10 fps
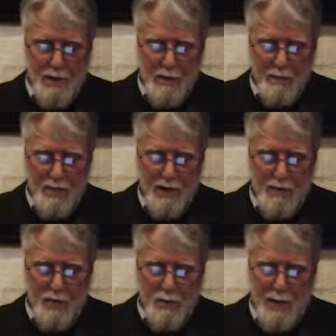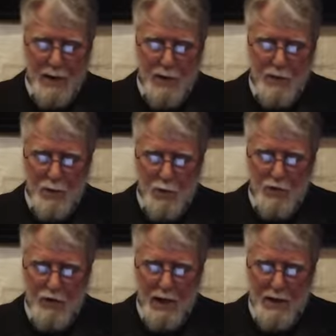If therefore Malik
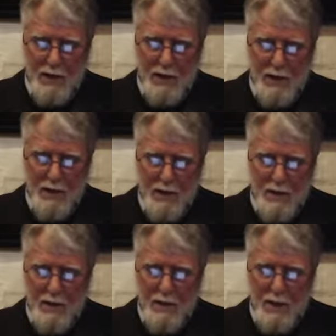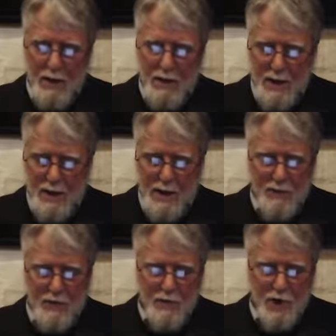records a hadith and then
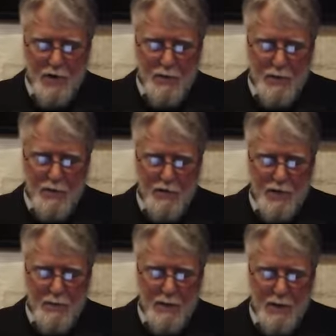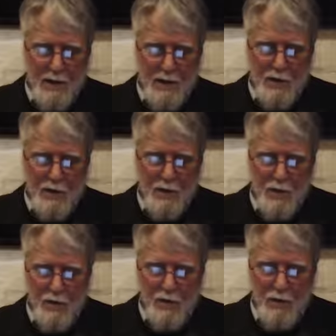gives a judgment seemingly to the
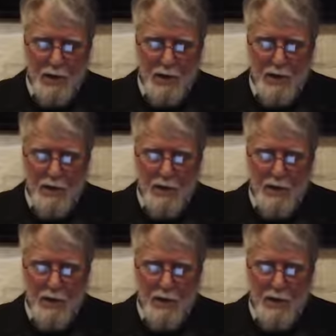contrary,